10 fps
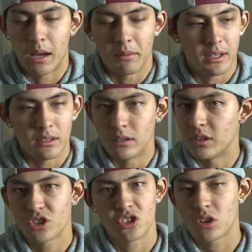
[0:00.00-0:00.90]
mean,
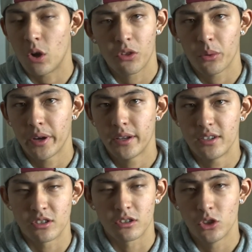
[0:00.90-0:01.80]
let's just call it the way it
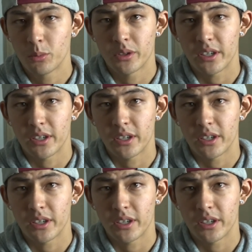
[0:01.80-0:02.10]
is. Kluber